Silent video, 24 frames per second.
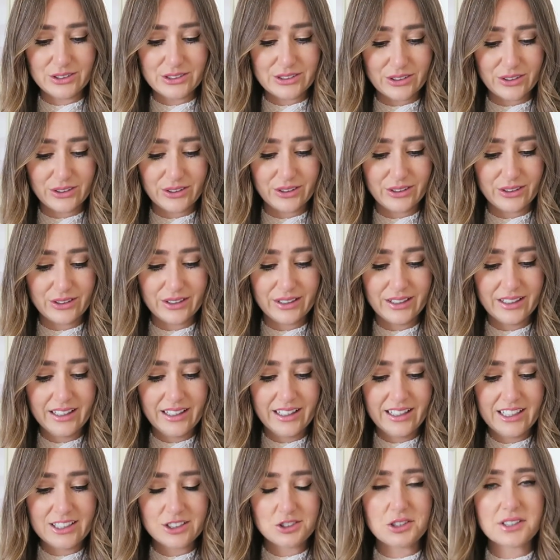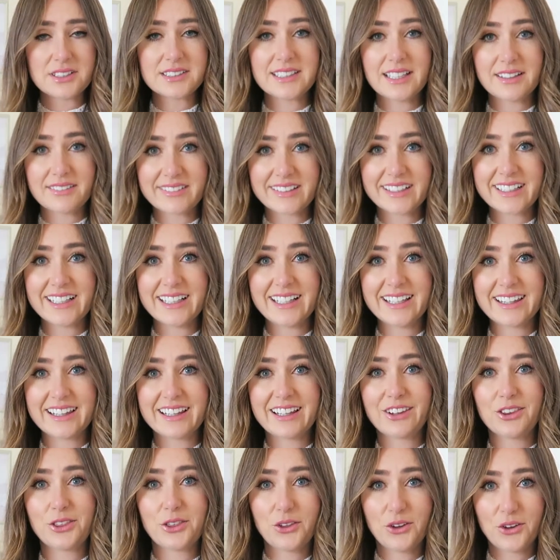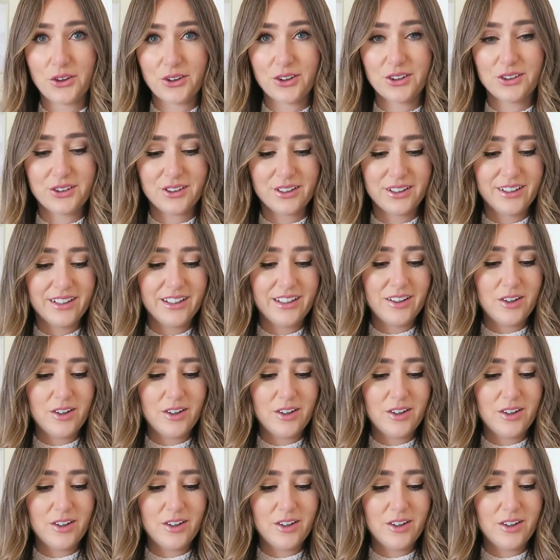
So she's definitely the 3rd